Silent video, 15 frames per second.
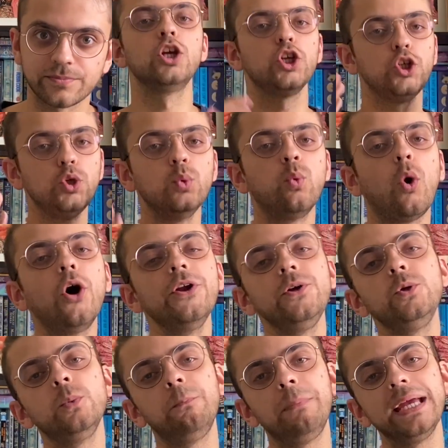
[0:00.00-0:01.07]
You want
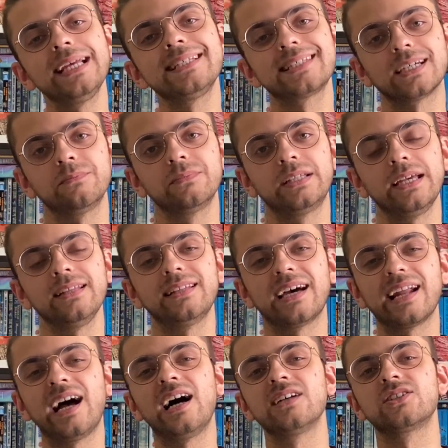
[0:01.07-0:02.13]
to pick something that
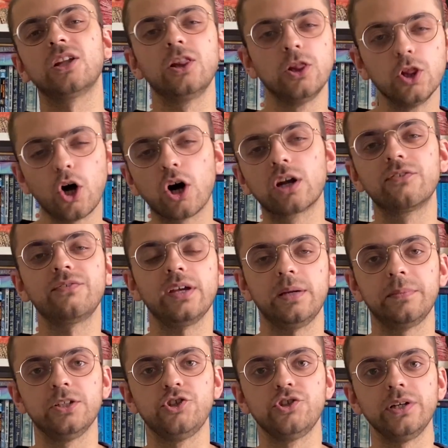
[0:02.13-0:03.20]
has a lot of
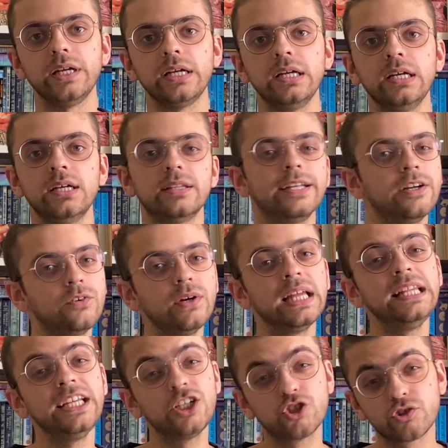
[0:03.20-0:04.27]
imagery that
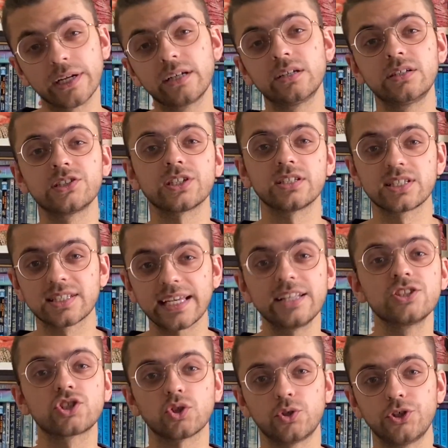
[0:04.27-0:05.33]
really triggers a
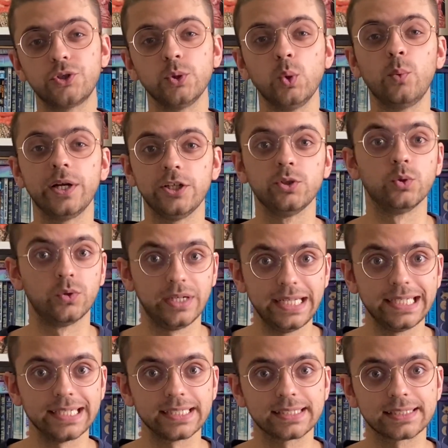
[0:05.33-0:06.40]
sense or two when you
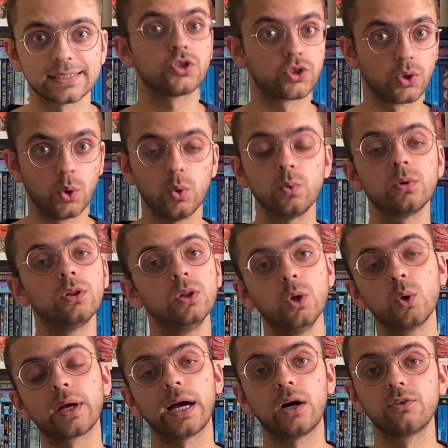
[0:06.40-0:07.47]
read it. So
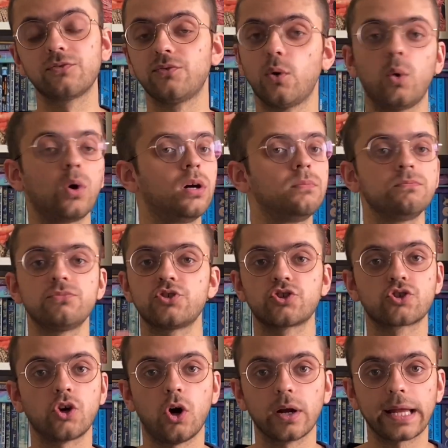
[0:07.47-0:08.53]
look out for
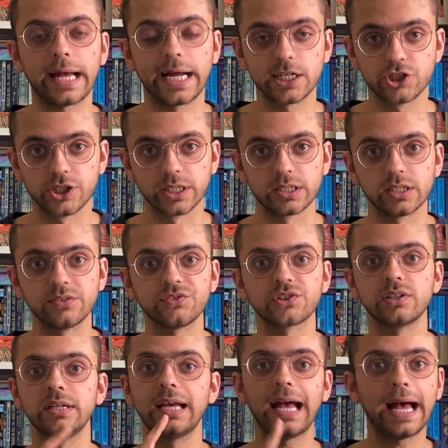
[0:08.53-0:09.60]
strong adjectives,
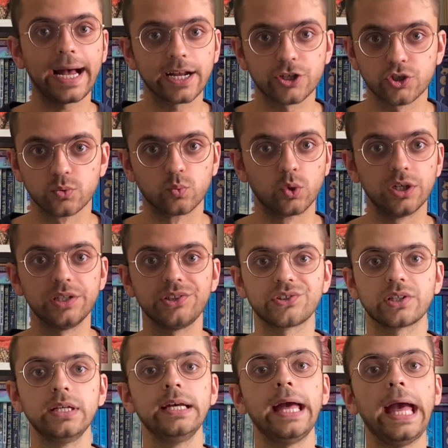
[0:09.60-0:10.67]
action words,
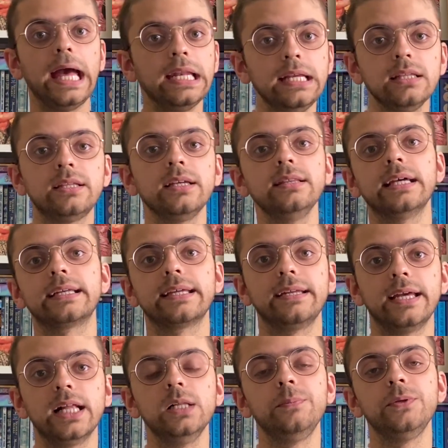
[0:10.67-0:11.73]
anything that can
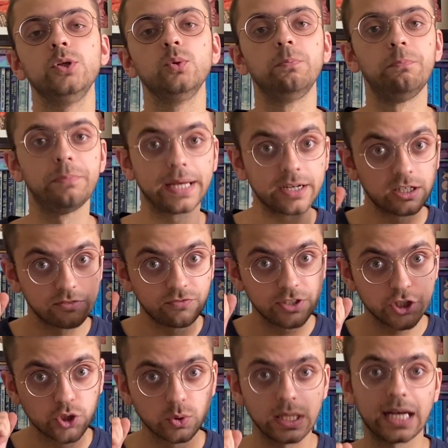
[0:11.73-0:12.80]
help you better
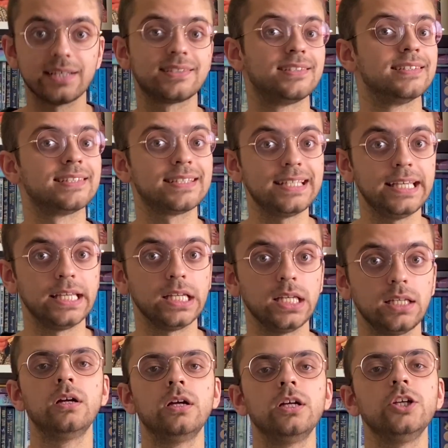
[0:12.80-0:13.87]
visualize the scene.
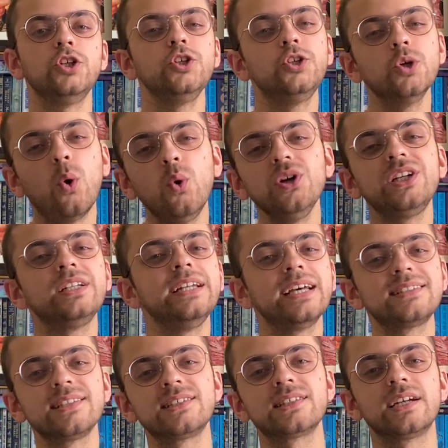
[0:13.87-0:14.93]
You don't
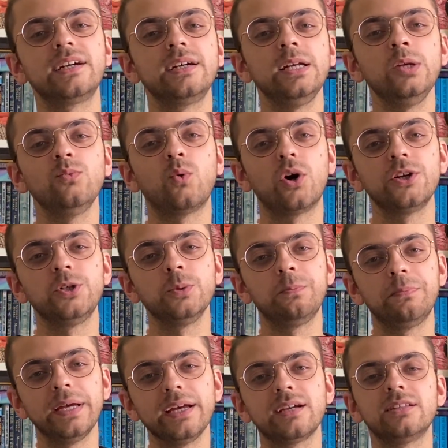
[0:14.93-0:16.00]
necessarily want to
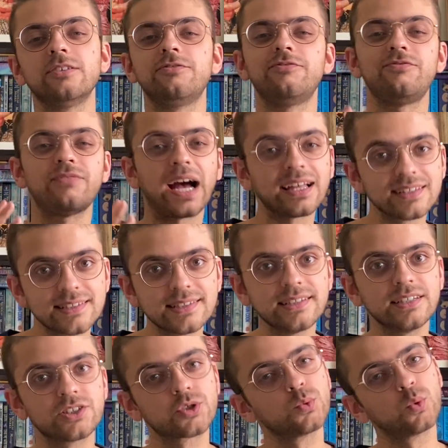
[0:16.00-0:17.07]
pick the
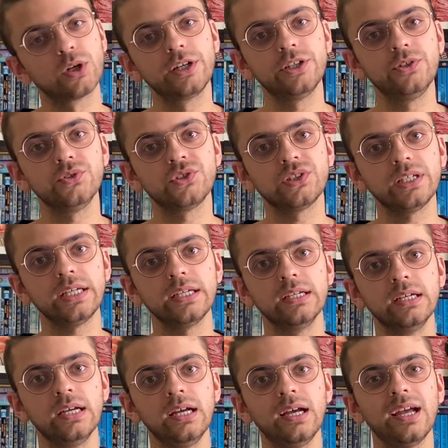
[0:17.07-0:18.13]
fanciest word you see,
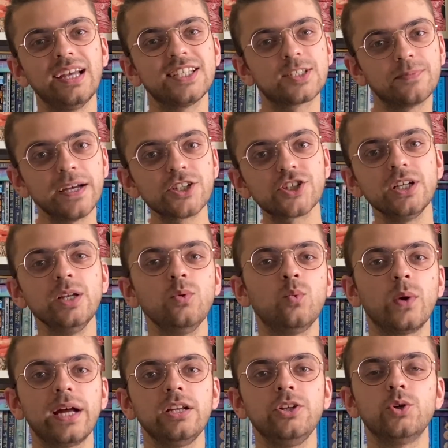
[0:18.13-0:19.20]
especially
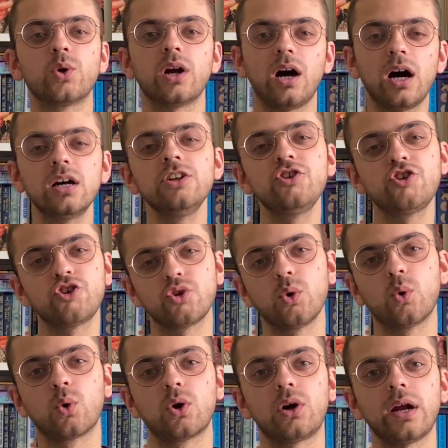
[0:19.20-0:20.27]
when you're
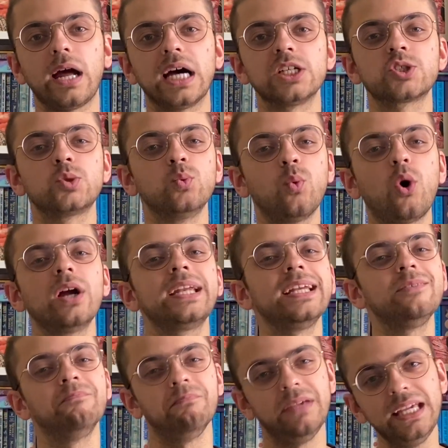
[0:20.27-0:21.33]
unsure as to what
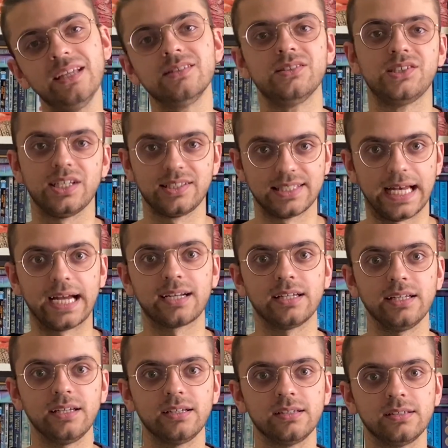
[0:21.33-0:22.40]
it means
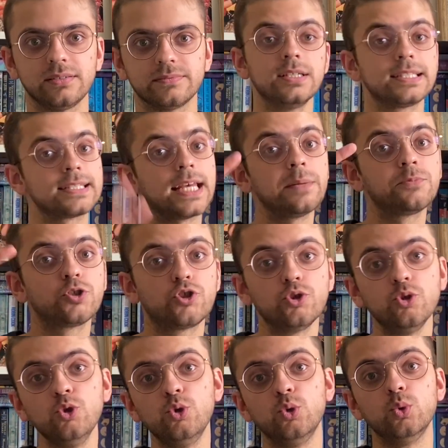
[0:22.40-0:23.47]
exactly. Step
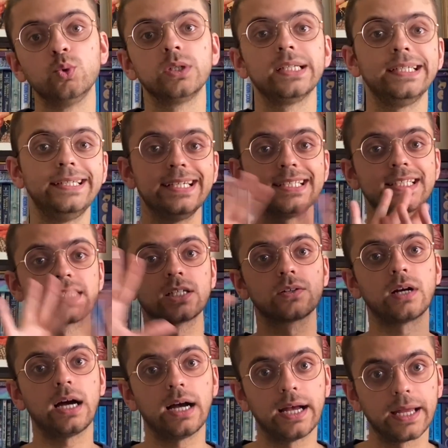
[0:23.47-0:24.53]
2.
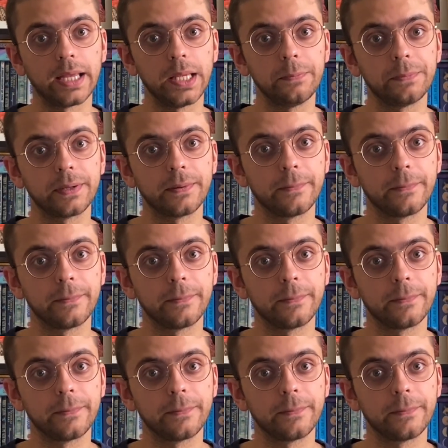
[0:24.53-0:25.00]
Describe.